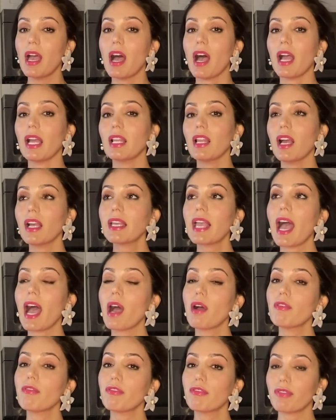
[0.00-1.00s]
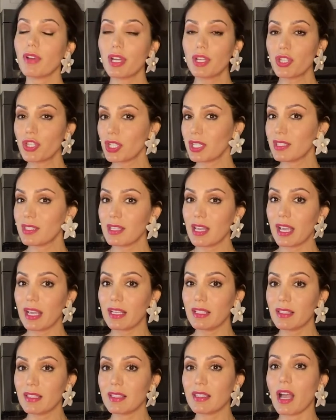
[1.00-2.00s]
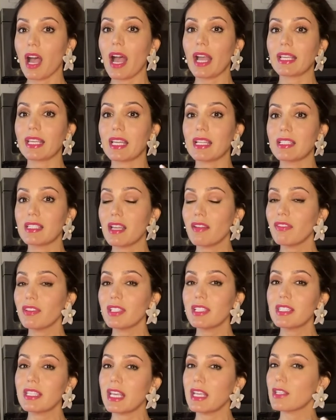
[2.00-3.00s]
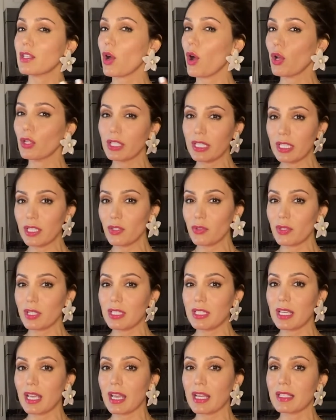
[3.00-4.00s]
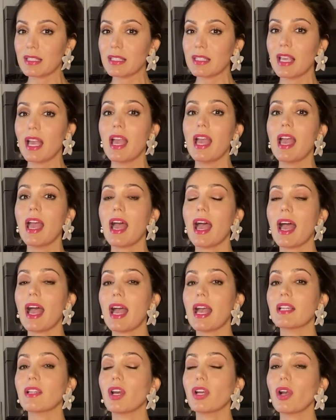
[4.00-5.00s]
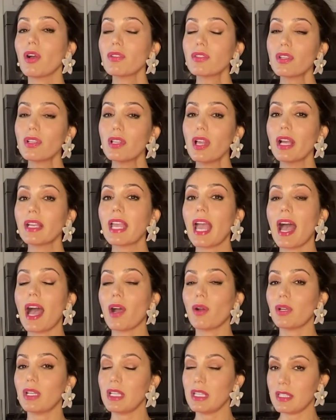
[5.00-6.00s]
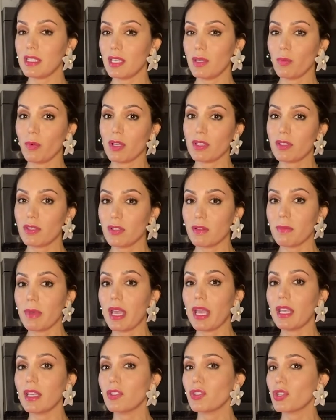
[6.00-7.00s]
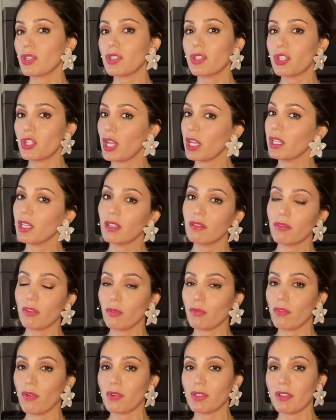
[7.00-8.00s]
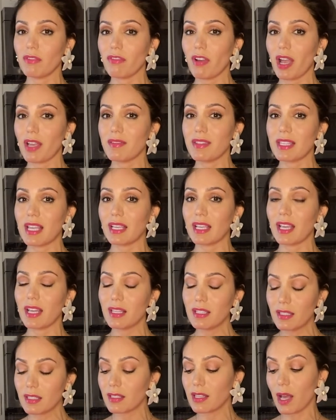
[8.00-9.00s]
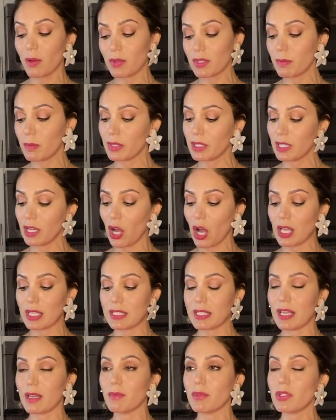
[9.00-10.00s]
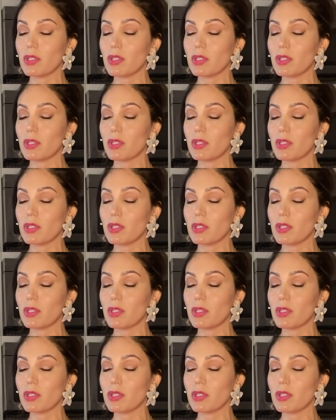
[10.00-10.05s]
I like how fresh it tastes. I can definitely taste all the ingredients. And I also like how easy it was to make, just shaking for 45 seconds. That was pretty awesome.